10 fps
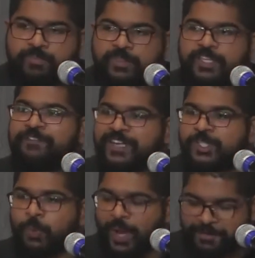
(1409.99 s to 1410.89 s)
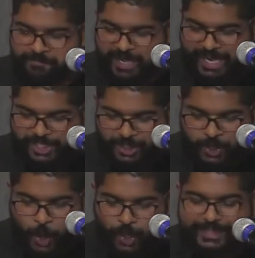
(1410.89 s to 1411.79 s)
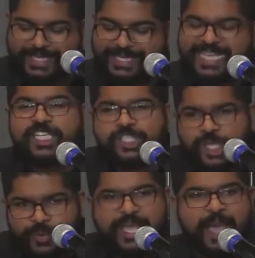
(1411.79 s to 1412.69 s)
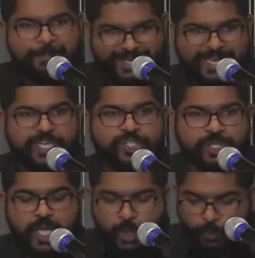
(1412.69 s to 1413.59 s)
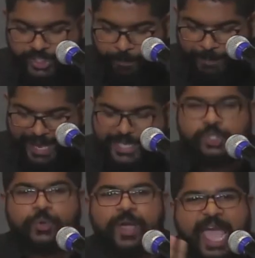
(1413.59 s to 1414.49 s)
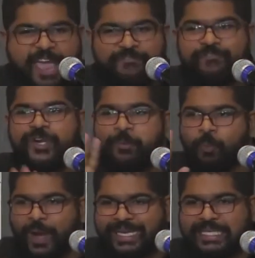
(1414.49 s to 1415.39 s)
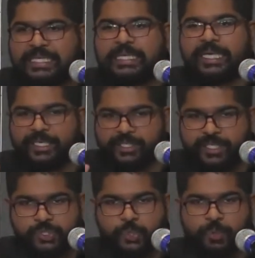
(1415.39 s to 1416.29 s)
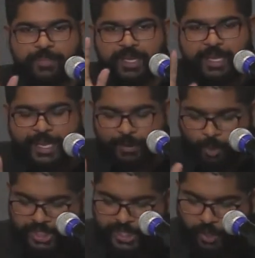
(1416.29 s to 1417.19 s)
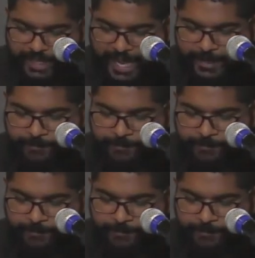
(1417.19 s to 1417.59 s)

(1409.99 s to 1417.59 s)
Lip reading: The first one I shall call the necessary application, which applies to everyone here in this room and watching online.